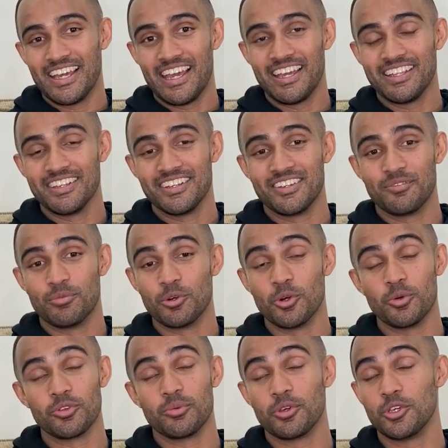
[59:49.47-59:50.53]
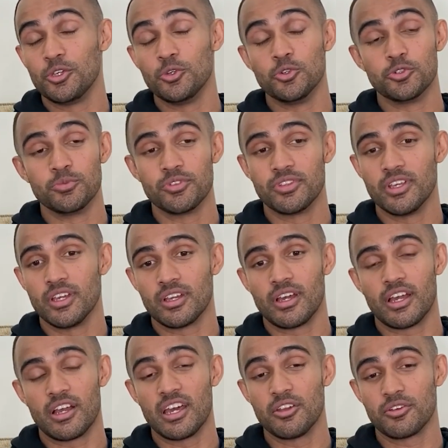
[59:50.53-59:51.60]
And bro, it was a huge mistake.
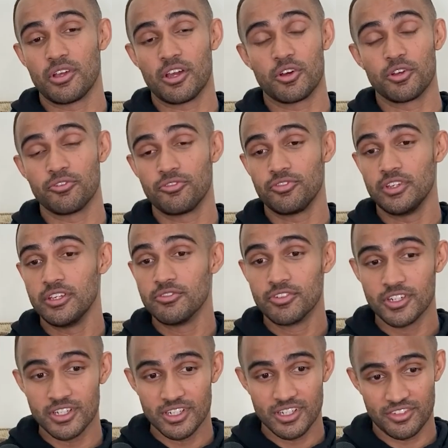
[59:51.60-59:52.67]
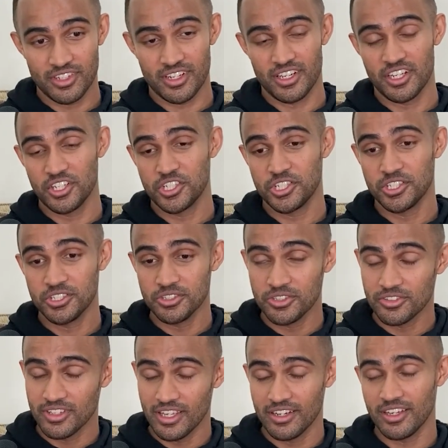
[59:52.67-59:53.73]
I got a fever. I started getting
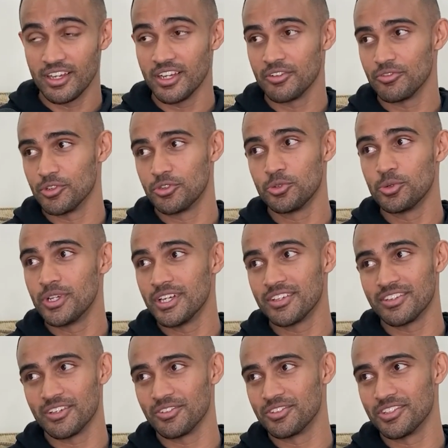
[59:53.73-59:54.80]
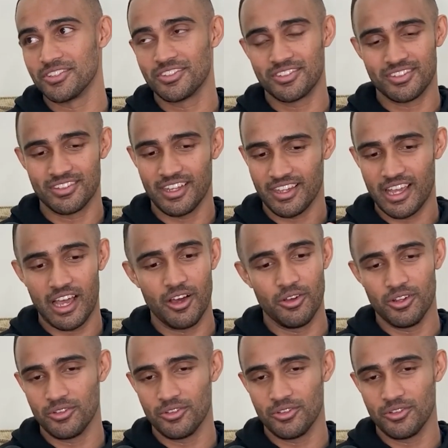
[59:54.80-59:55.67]
chills that night. For 2 days, I was just like out.